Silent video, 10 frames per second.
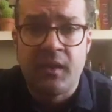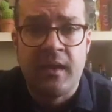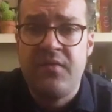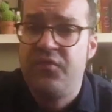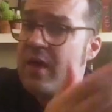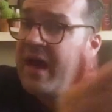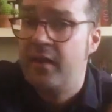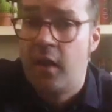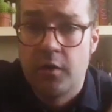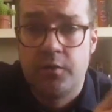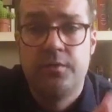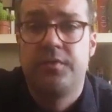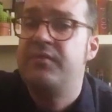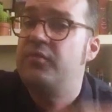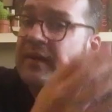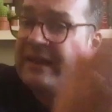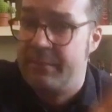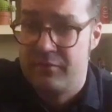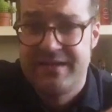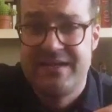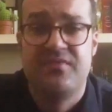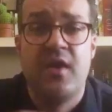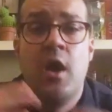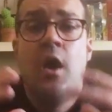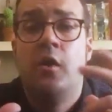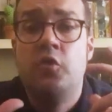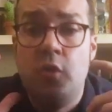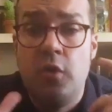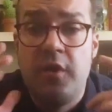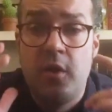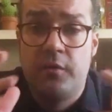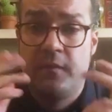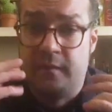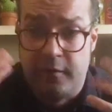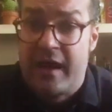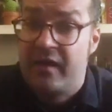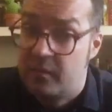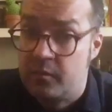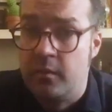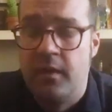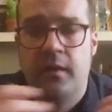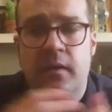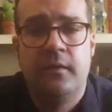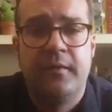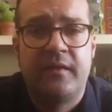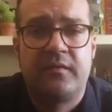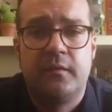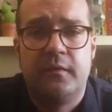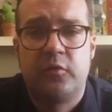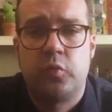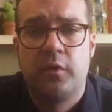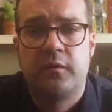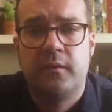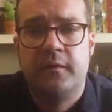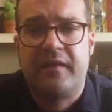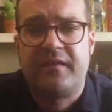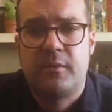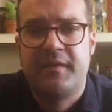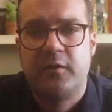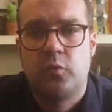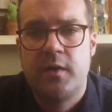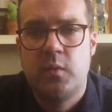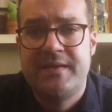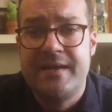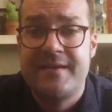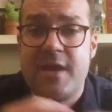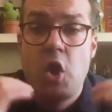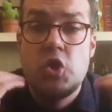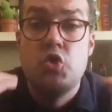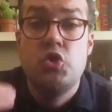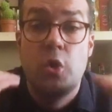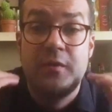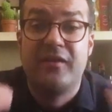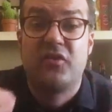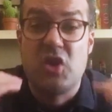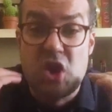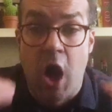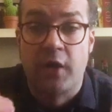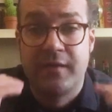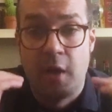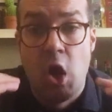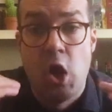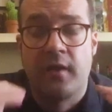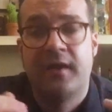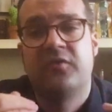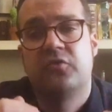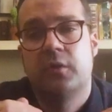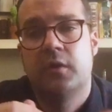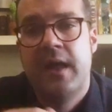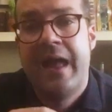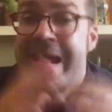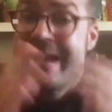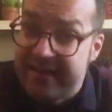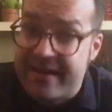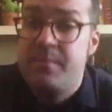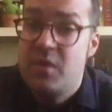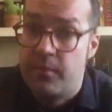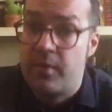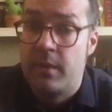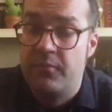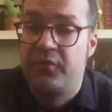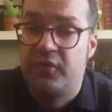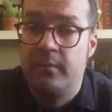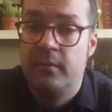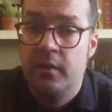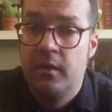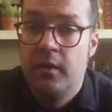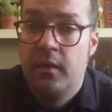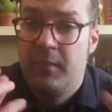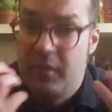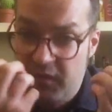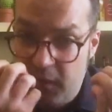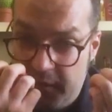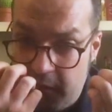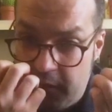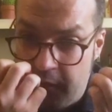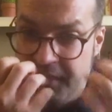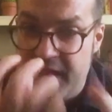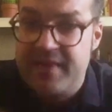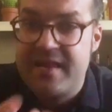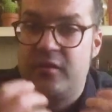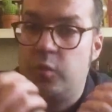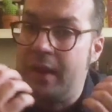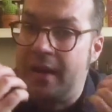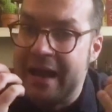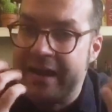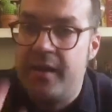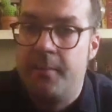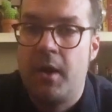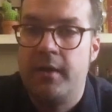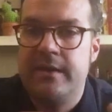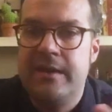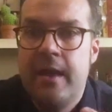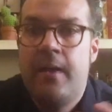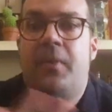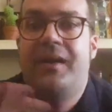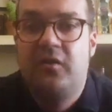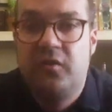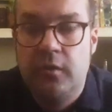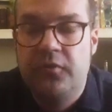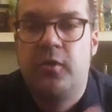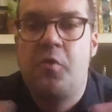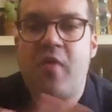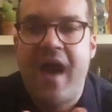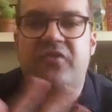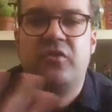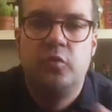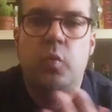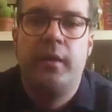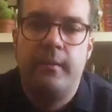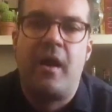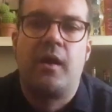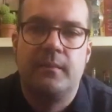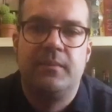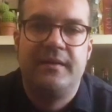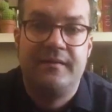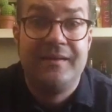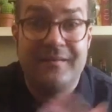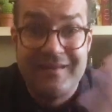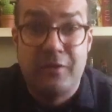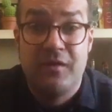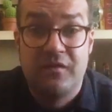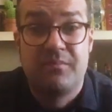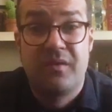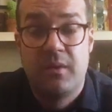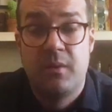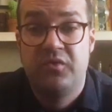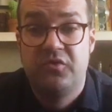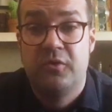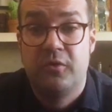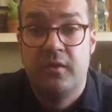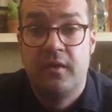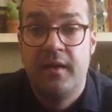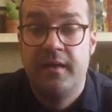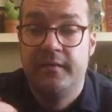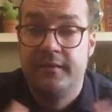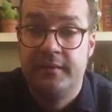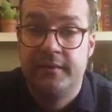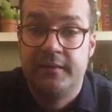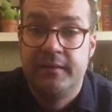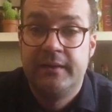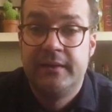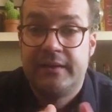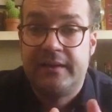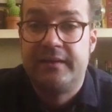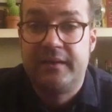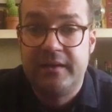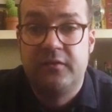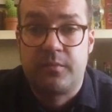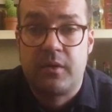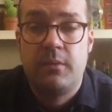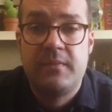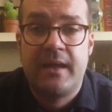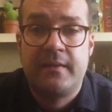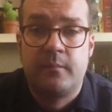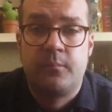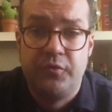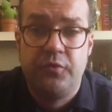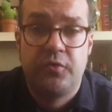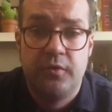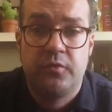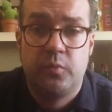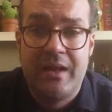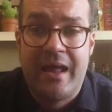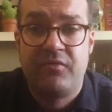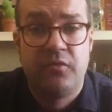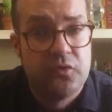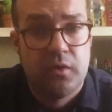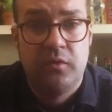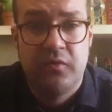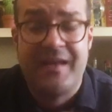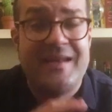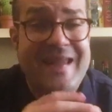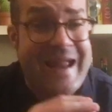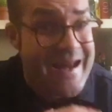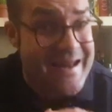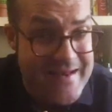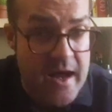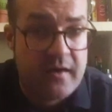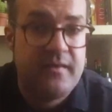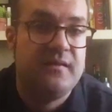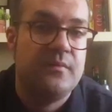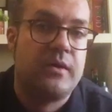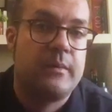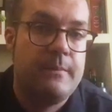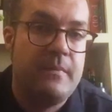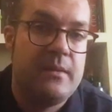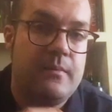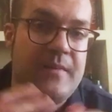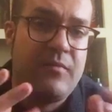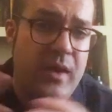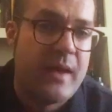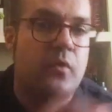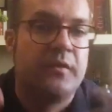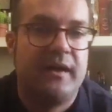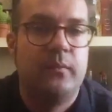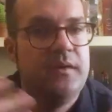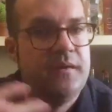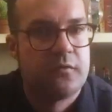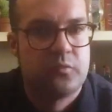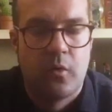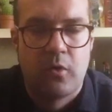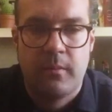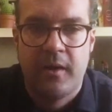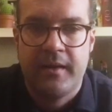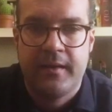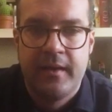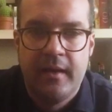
If you had uncouth, if you had caperitif, you'll note the last, uh, the last, the last one, the last aromatized wine we tasted. You'll know there's a lot, a lot less sugar, and that can be a problem for some because there is a, a thinness. We are lacking body, but it's also a reaction to where the marketplace is. There is a problem with sugar, and uh, I think it's a problem that producers will have to solve. And it, it is not an easy problem. Maybe if we have more time, we'll discuss more about it.